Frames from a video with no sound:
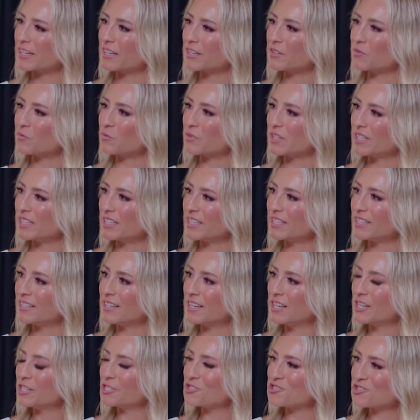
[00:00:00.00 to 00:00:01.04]
can really
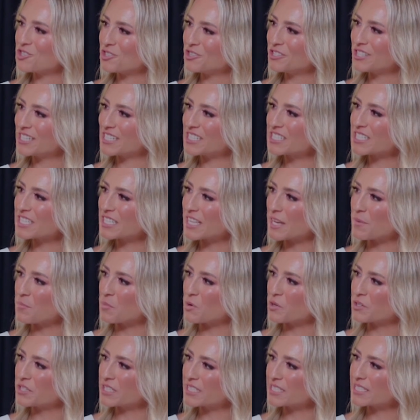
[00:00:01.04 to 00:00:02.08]
tune into their
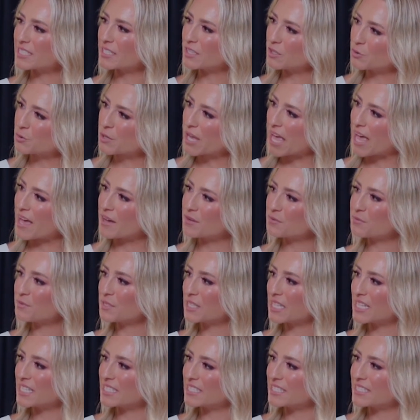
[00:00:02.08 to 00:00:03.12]
bodies and look out for
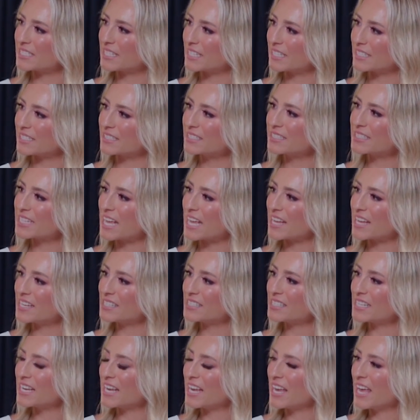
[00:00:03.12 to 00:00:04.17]
these things?
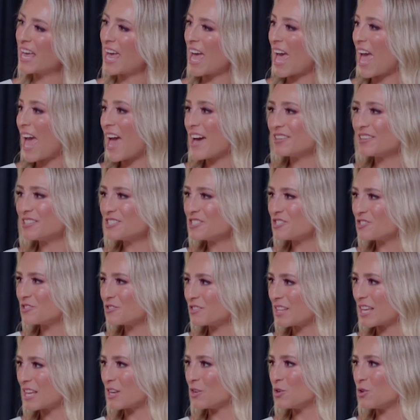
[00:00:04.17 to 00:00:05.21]
And how did you
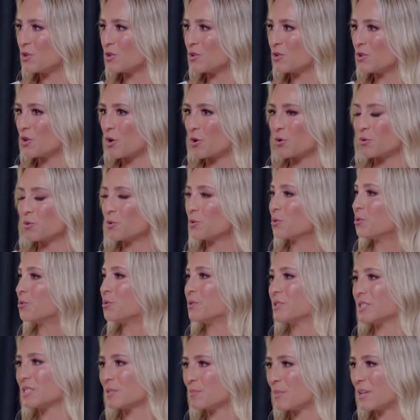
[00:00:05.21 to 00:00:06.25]
then know who
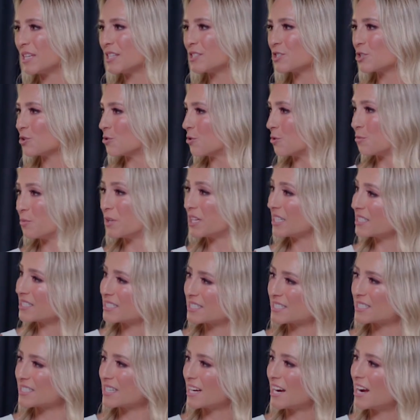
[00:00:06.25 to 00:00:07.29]
to speak to or where to
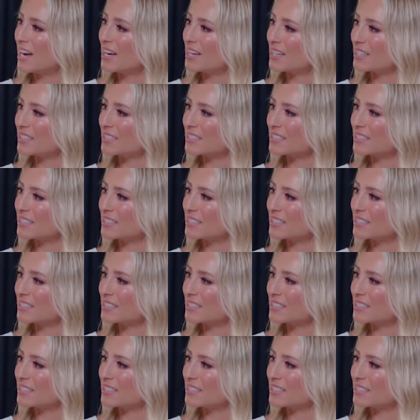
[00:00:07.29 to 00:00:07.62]
start?